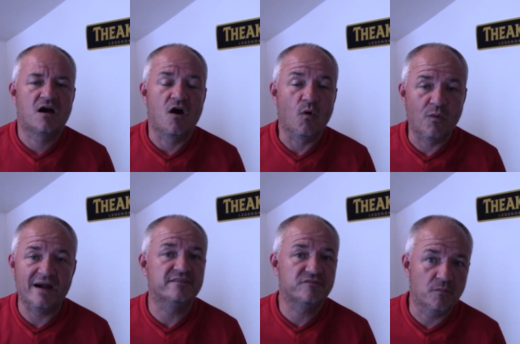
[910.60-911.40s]

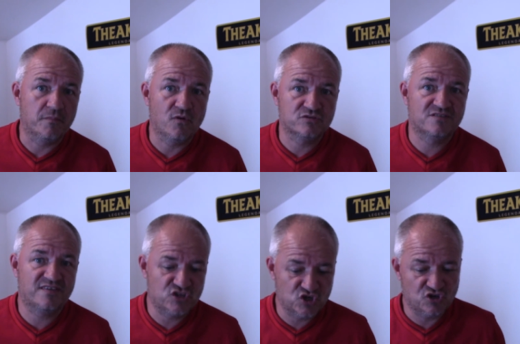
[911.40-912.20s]
away from
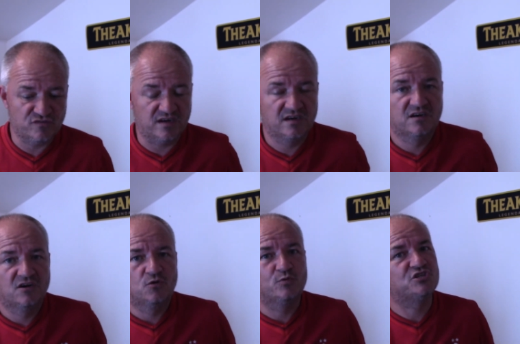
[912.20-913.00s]
Portaventura,
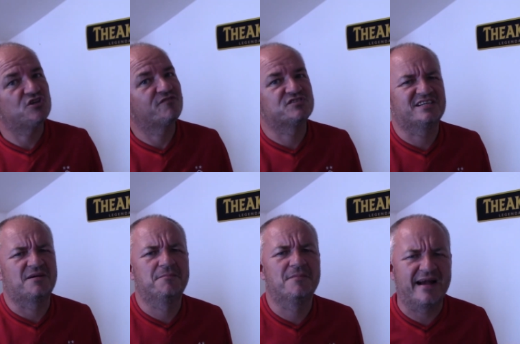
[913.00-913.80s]
which is obviously
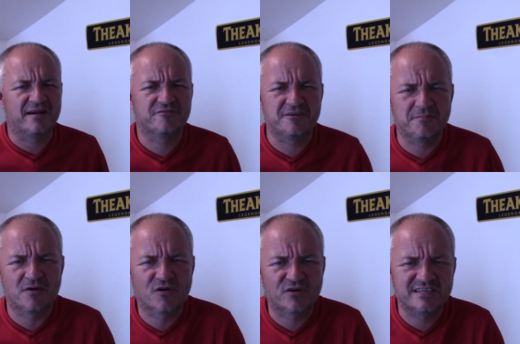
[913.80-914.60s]
a mega theme
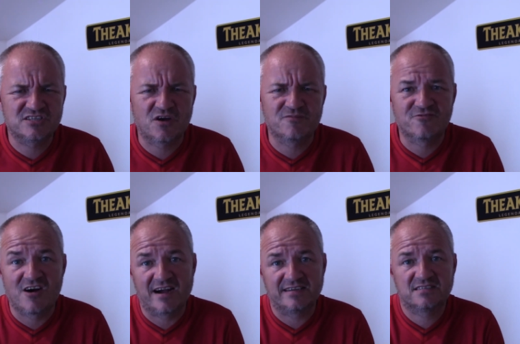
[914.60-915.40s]
park in its own
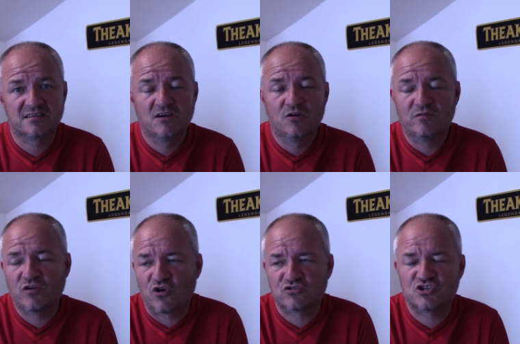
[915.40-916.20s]
right.
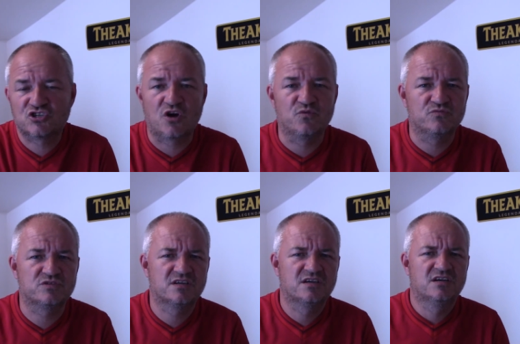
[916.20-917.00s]
Lots of
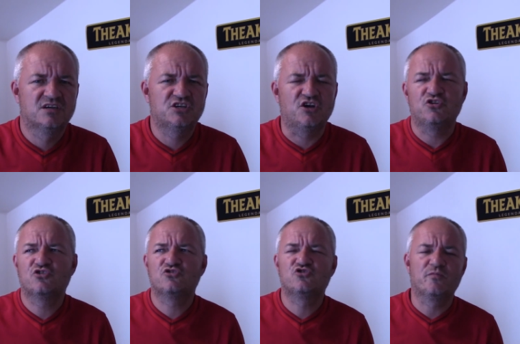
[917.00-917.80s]
shows. You know, you
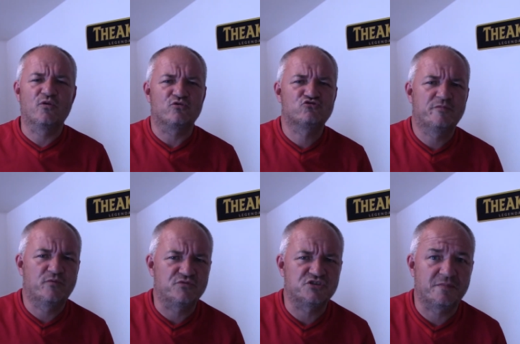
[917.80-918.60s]
could double or
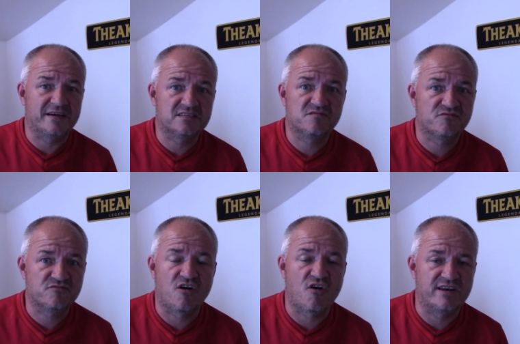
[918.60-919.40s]
triple the space in
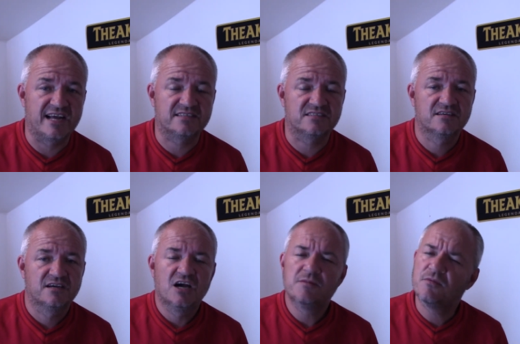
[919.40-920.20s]
Ferrari Land,
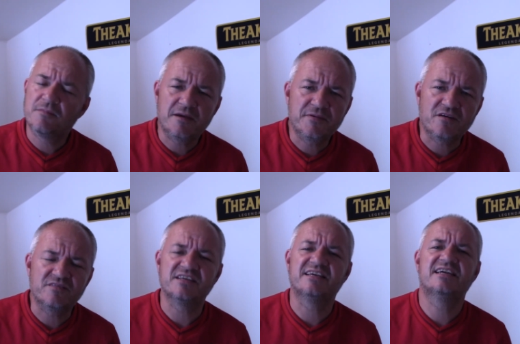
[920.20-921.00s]
but maybe over
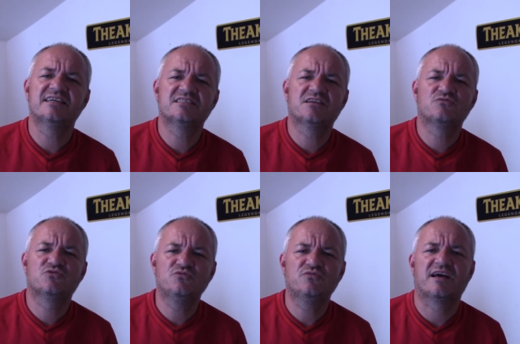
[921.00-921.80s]
the years they'll
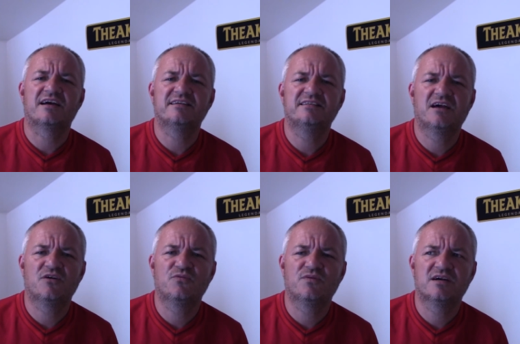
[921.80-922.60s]
do that, you
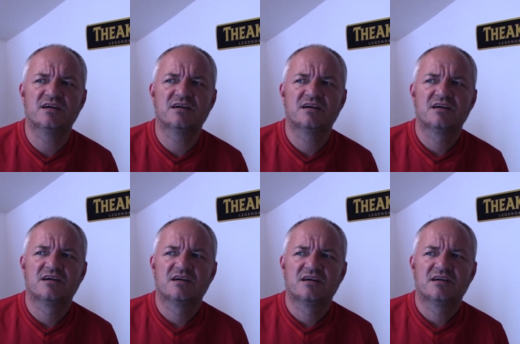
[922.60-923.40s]
know,
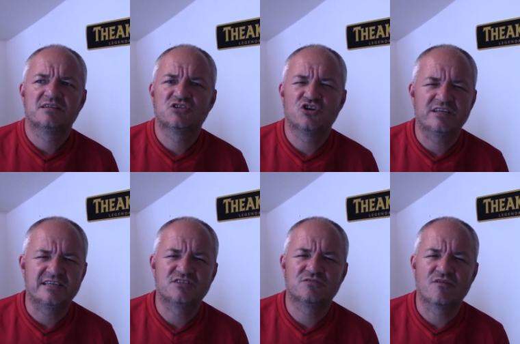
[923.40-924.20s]
turn it
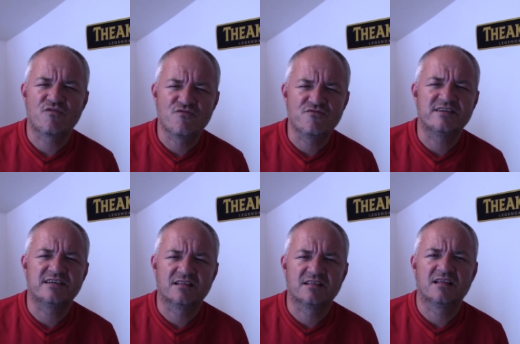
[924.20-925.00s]
into a
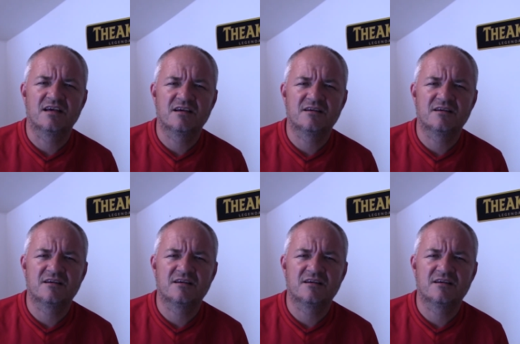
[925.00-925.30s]
real